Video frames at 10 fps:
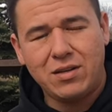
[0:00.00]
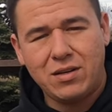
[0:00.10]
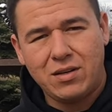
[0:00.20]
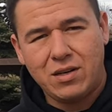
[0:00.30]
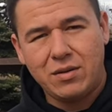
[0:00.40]

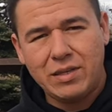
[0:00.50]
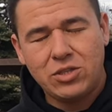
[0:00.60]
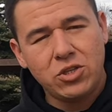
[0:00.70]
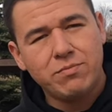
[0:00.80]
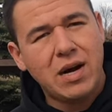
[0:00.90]
Uh,
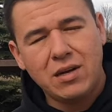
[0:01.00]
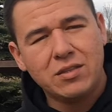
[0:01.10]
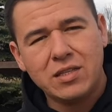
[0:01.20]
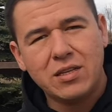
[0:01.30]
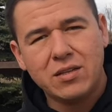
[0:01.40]
it's just
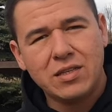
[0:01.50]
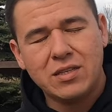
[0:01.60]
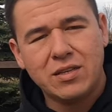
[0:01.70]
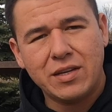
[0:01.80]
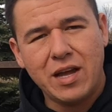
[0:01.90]
mild steel,
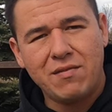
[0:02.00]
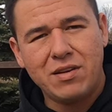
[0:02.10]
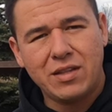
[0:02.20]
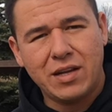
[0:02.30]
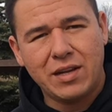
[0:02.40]
it's nothing
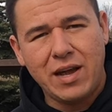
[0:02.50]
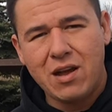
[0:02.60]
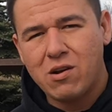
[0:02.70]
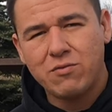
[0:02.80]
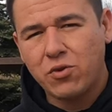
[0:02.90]
heavy like
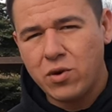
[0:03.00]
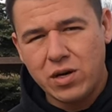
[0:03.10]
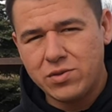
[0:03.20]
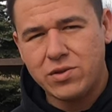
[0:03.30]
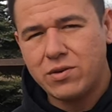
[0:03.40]

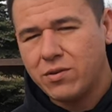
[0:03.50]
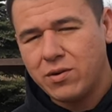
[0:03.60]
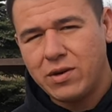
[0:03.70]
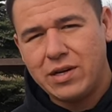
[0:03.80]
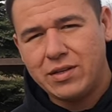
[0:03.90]
AR400
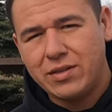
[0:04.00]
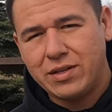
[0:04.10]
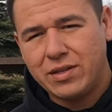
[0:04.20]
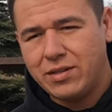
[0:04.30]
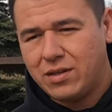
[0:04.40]
or
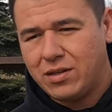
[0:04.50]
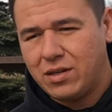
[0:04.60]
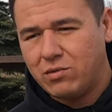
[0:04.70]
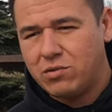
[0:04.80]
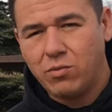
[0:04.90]
anything
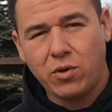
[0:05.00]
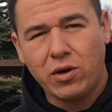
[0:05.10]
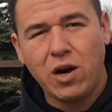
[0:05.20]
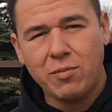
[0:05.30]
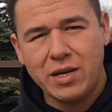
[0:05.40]
uh, with more
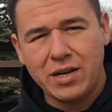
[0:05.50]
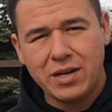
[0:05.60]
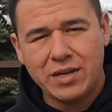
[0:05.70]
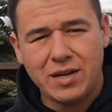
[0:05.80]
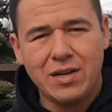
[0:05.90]
carbon in
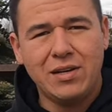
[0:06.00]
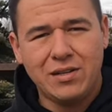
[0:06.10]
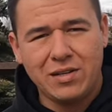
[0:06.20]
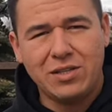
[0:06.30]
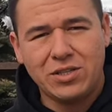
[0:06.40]
it.
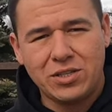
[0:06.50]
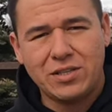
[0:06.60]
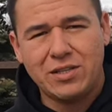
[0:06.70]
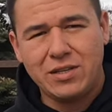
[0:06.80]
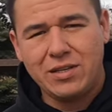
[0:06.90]
It's
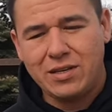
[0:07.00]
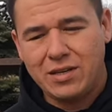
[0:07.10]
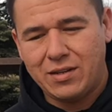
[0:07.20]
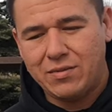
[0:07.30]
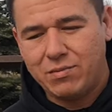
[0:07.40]
just the
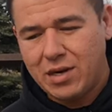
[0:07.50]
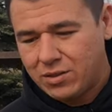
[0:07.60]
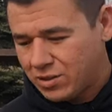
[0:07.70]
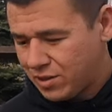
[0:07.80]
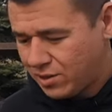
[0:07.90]
uh,
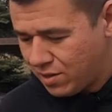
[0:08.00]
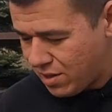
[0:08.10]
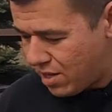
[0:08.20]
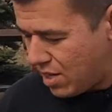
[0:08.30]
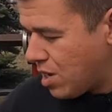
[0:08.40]
mild steel.
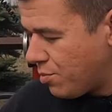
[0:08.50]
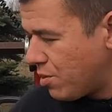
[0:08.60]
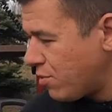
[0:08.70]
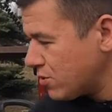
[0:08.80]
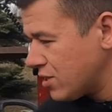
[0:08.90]

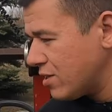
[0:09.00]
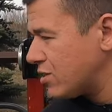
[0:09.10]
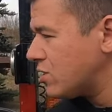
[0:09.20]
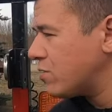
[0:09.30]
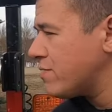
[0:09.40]
But most of
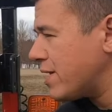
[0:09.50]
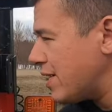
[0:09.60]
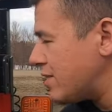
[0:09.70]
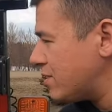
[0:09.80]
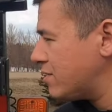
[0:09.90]
this is 3
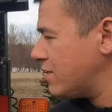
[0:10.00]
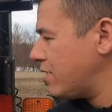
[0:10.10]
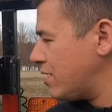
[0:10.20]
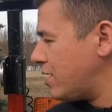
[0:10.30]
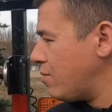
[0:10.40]
8
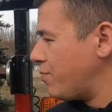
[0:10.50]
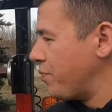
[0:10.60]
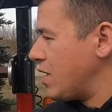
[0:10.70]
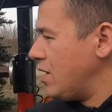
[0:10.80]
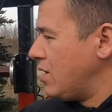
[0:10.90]
um,
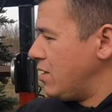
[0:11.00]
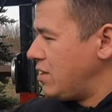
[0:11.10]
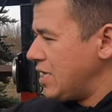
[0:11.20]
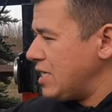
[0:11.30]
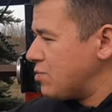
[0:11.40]

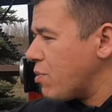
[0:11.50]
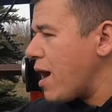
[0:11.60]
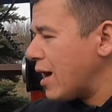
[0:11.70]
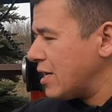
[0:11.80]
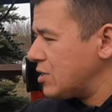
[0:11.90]
These
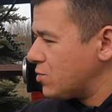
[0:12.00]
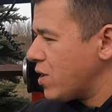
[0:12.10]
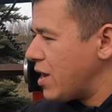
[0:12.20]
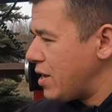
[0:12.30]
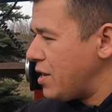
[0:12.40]
brackets
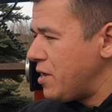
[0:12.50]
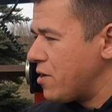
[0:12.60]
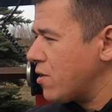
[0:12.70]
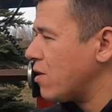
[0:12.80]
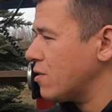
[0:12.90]
right
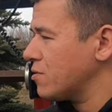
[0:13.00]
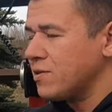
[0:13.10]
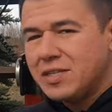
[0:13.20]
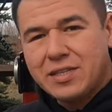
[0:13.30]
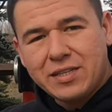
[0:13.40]
here are
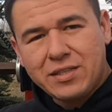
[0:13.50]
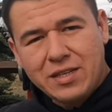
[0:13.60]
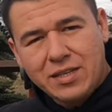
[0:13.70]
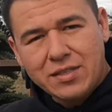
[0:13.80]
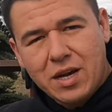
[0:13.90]
3
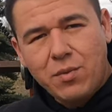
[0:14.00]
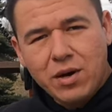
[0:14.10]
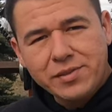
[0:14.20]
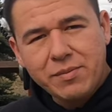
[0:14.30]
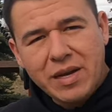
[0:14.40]
16 I
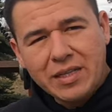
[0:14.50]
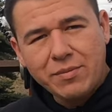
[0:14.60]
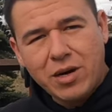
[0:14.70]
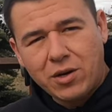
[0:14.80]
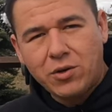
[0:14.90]
wanted to make
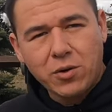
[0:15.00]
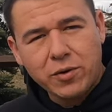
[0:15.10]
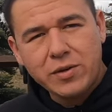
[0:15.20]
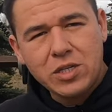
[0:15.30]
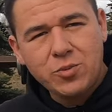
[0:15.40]
them out a
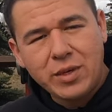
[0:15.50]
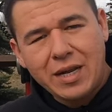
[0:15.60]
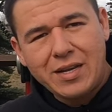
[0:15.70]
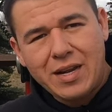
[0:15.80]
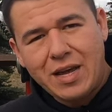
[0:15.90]
quarter inch, but
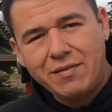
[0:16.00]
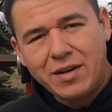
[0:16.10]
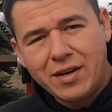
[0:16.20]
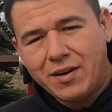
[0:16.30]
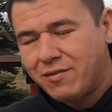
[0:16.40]
I didn't have
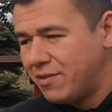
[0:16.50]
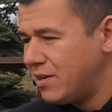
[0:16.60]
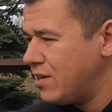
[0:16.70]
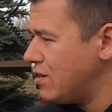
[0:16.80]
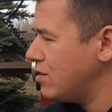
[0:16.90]
enough.
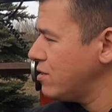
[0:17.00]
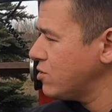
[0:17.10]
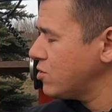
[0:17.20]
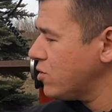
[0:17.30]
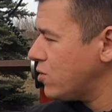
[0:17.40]

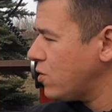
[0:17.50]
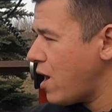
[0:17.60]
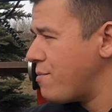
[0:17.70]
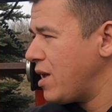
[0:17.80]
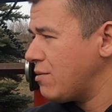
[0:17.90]
So
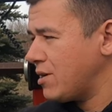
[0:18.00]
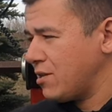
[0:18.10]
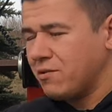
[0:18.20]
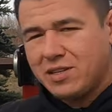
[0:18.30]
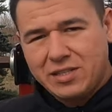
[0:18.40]
I made them
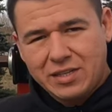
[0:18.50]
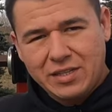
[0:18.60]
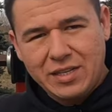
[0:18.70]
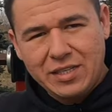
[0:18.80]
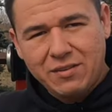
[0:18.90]
out of 3
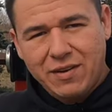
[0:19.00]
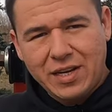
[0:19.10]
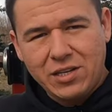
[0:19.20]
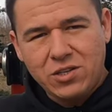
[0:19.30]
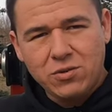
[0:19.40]
16 If I
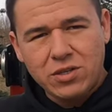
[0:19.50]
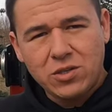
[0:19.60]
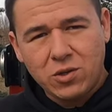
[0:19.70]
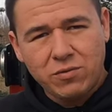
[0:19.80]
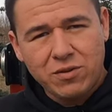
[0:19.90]
could do
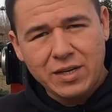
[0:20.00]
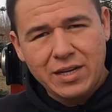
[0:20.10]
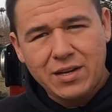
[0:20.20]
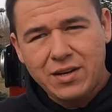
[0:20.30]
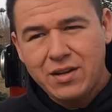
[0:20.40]
this over
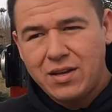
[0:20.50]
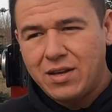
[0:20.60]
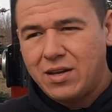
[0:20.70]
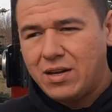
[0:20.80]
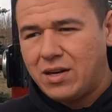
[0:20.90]
again,
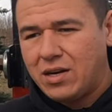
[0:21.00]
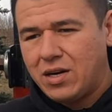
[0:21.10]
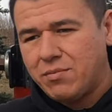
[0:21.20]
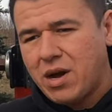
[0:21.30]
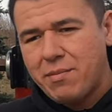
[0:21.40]

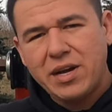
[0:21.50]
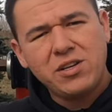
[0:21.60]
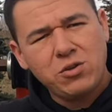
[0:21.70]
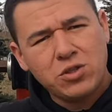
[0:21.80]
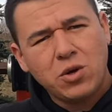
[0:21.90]
um, I
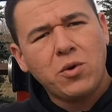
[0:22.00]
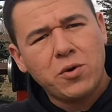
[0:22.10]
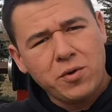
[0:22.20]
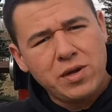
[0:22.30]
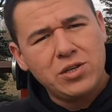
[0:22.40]
might use a
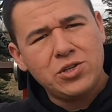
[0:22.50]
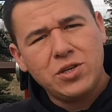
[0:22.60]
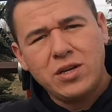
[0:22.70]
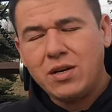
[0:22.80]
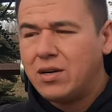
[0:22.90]
quarter
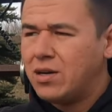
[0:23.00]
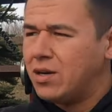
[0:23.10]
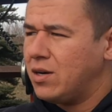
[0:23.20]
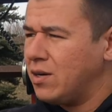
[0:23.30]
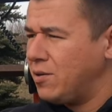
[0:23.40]
inch.
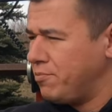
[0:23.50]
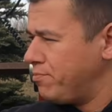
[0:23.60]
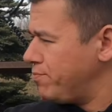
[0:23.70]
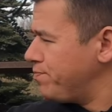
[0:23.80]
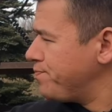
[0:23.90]
Um,